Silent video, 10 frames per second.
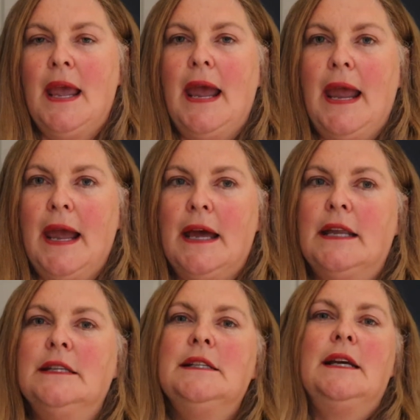
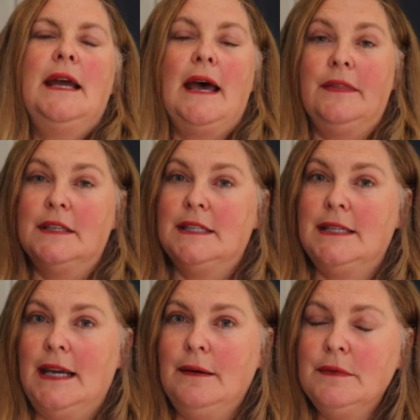And at the
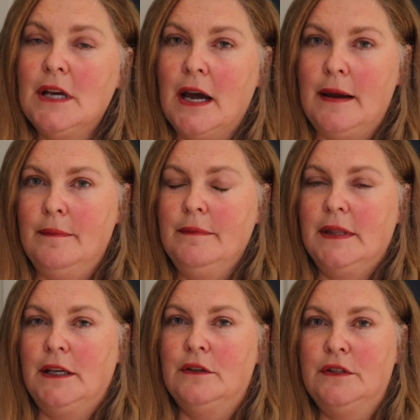same time
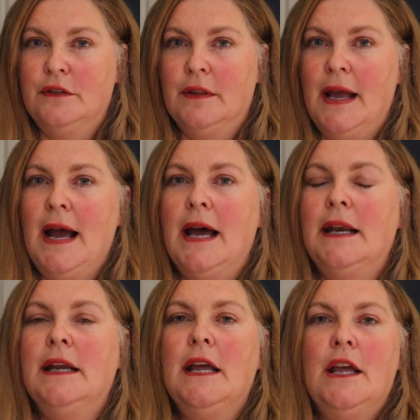that you do
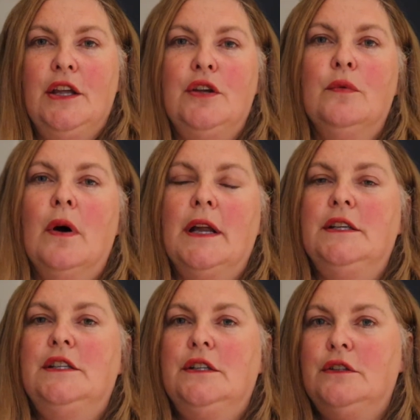that, you want
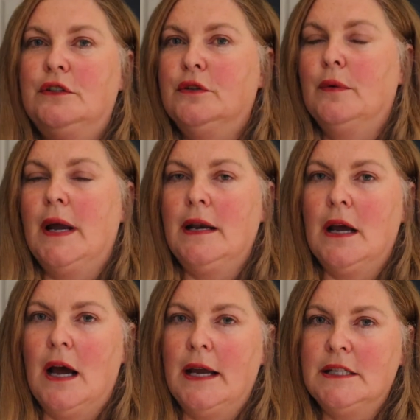to do what
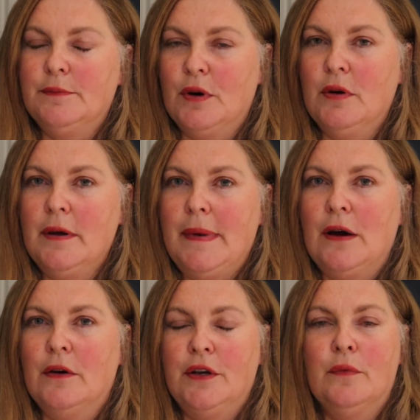I spoke
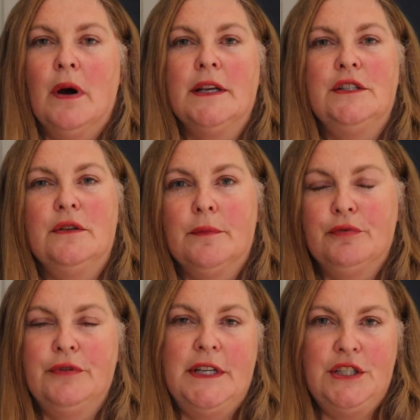about. You want to
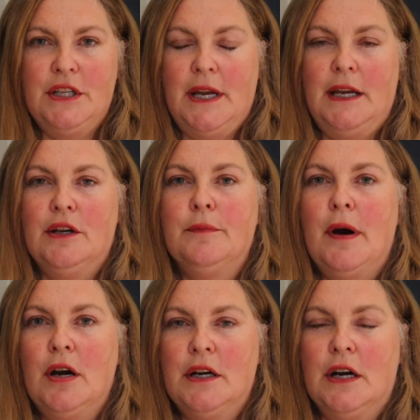appreciate your
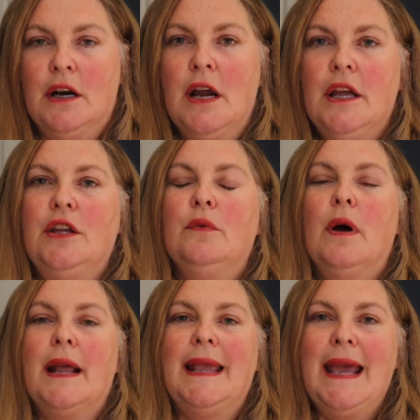partner. You
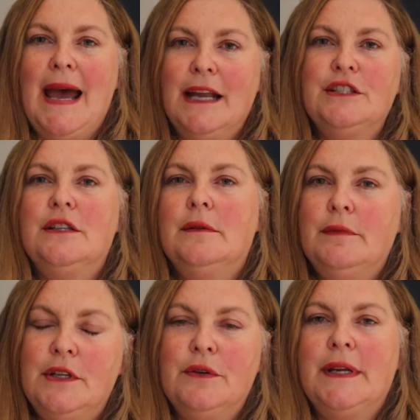want to catch them
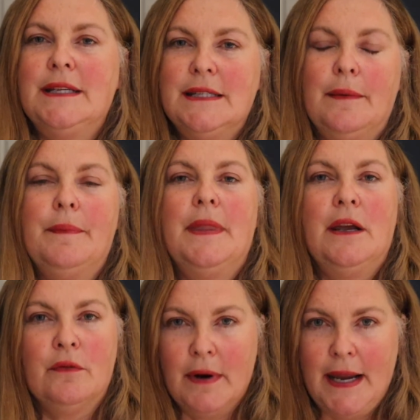doing
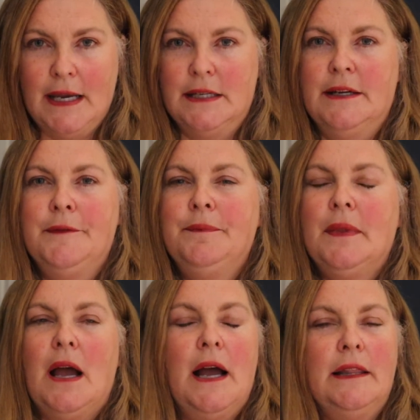something right.
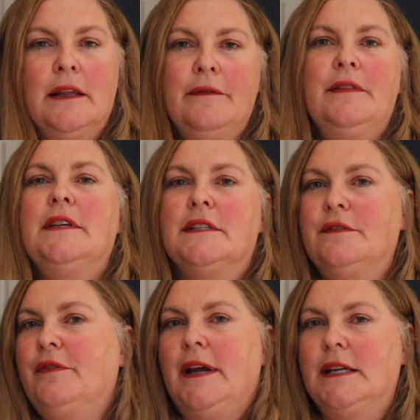I love this
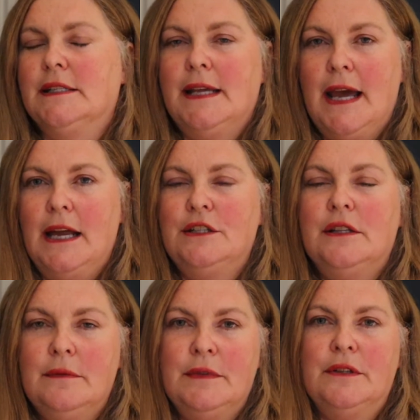phrase, catch
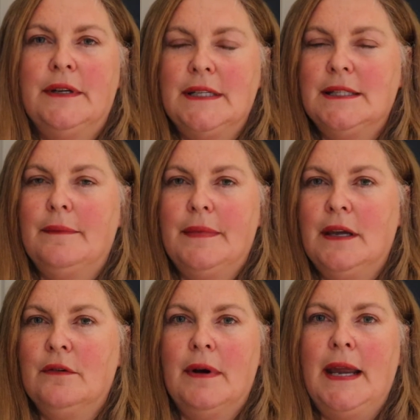them doing
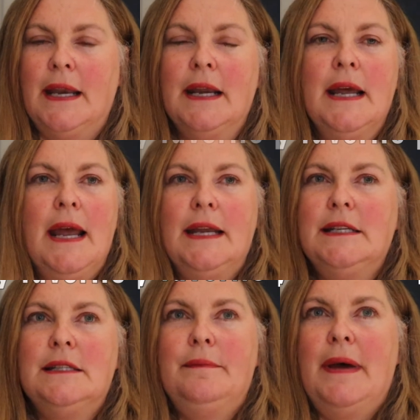something right. It
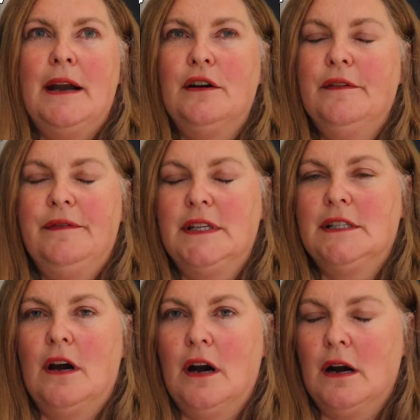doesn't matter if it's
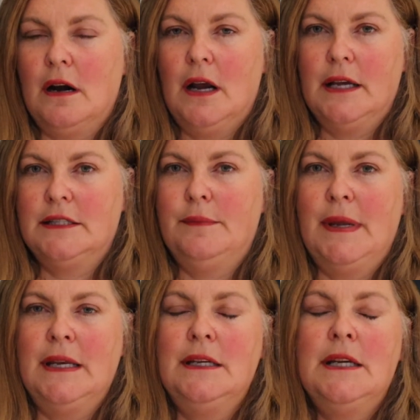our
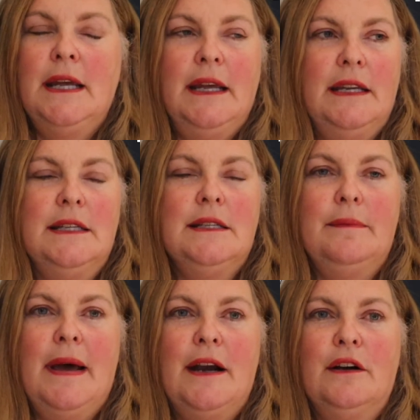husband. It doesn't
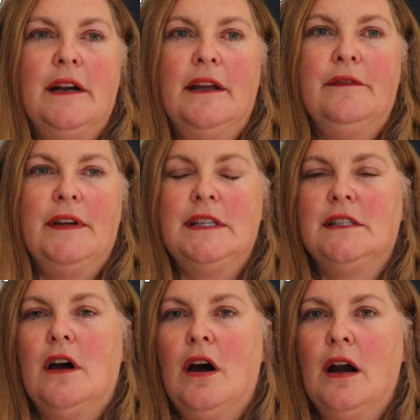matter if it's
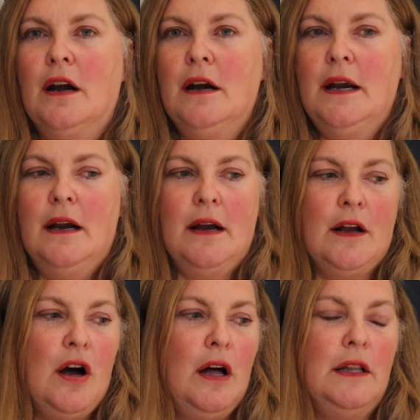a
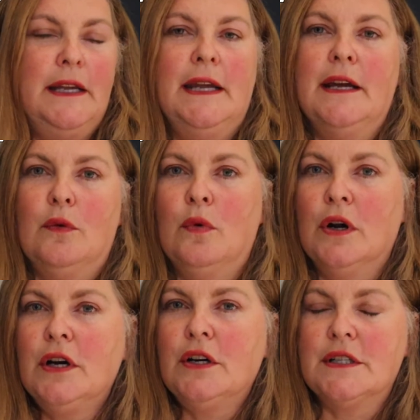colleague at
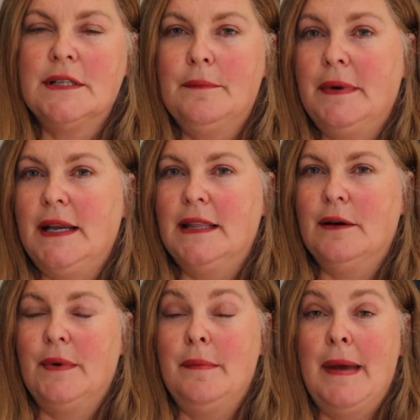work or somebody
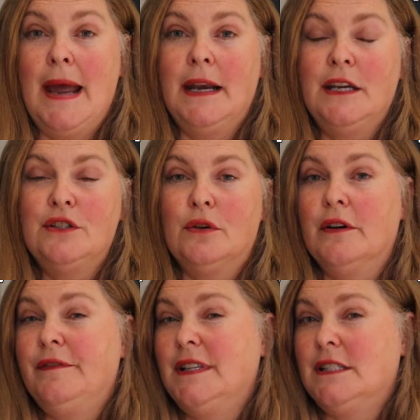that we manage, or
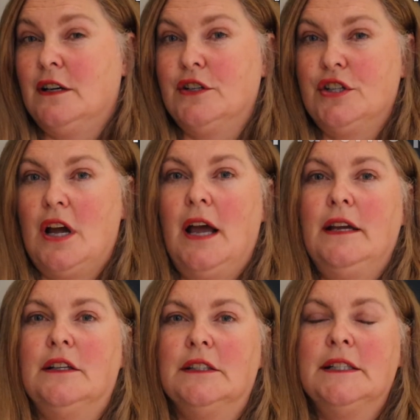if it's our
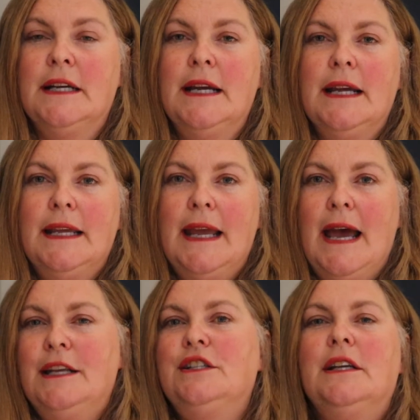child.
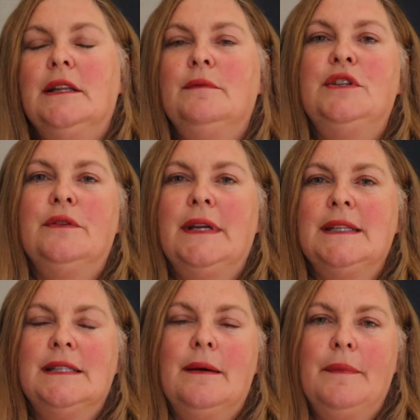Catching them doing
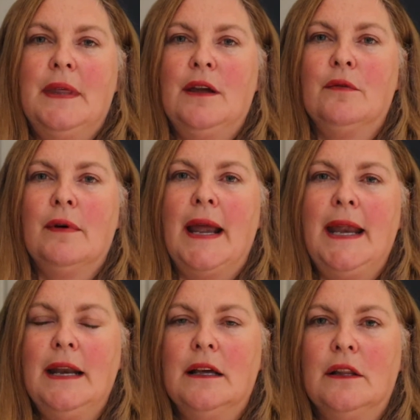something
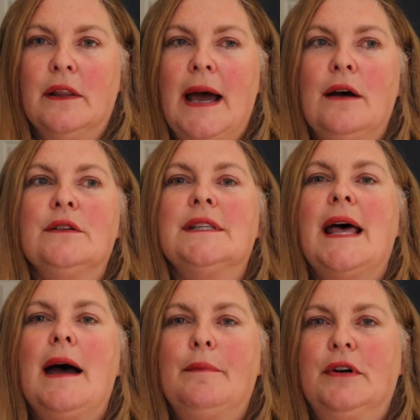right allows
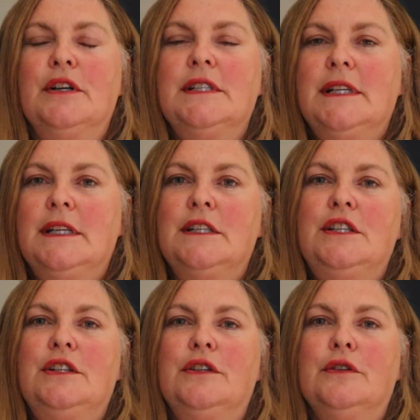that person
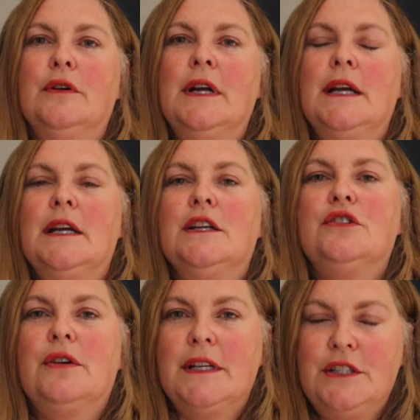to
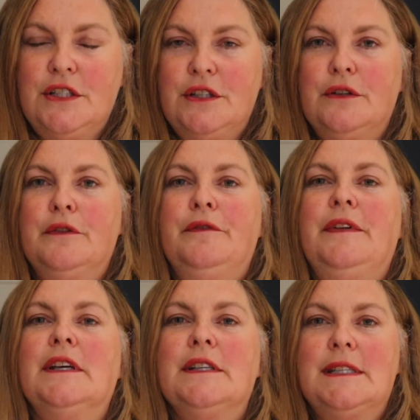trust you,
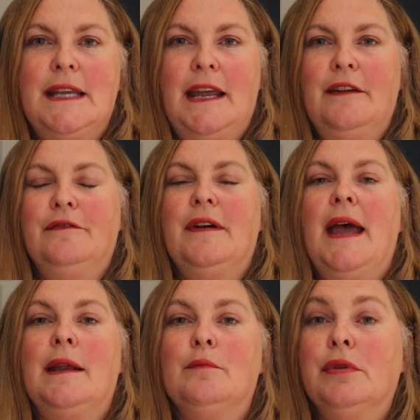feel safe,
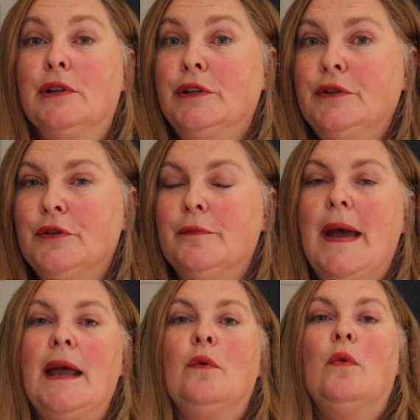and bloom,
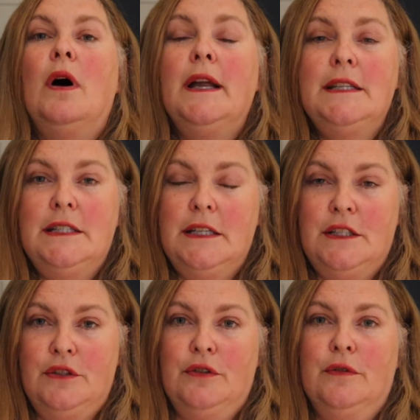and want to
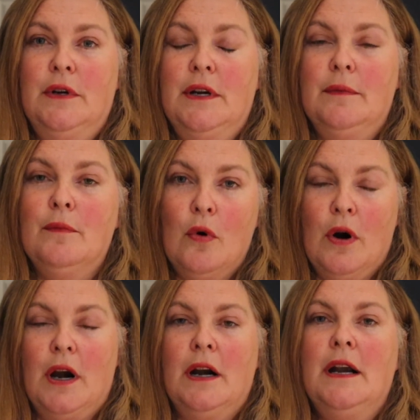do
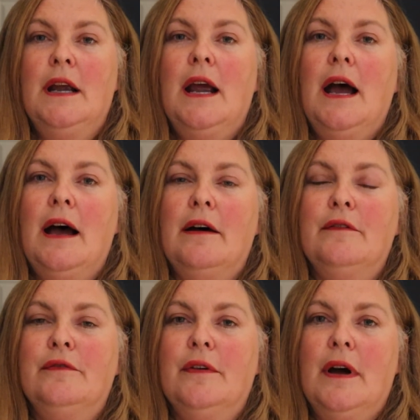more of